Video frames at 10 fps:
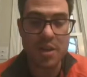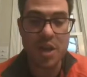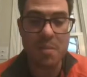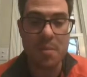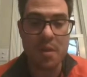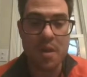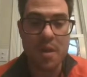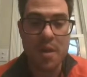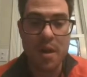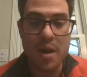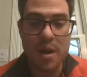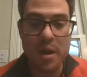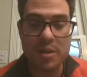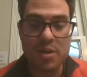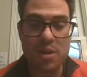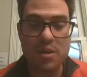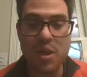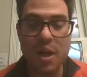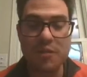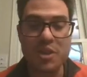chamber, it starts
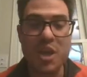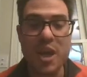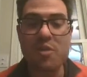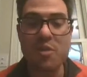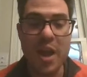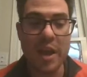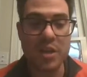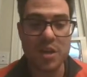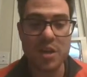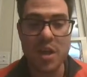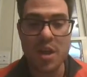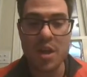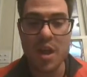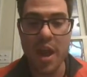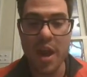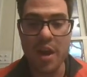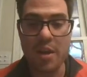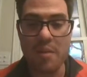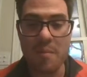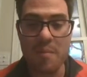off a chain reaction,
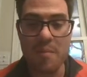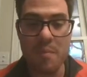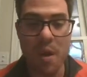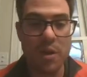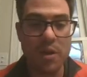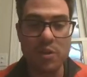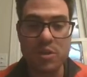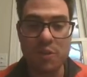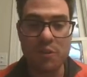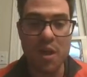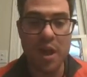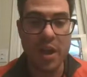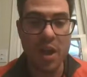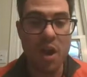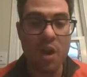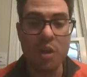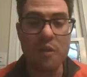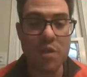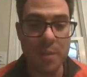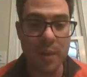and particles are flying all
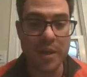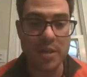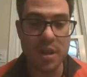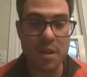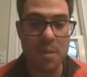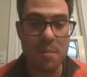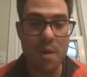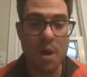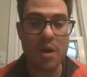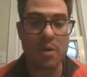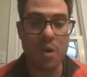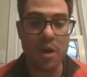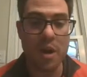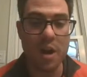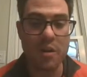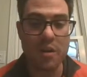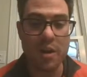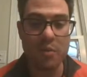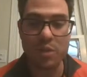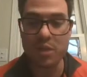over the place and bombarding one another
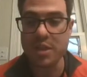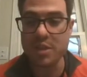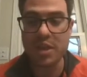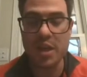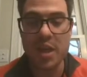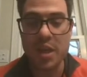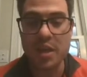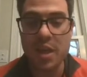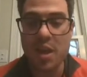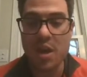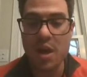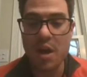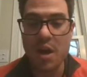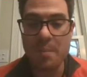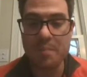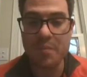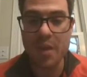and releasing heat. And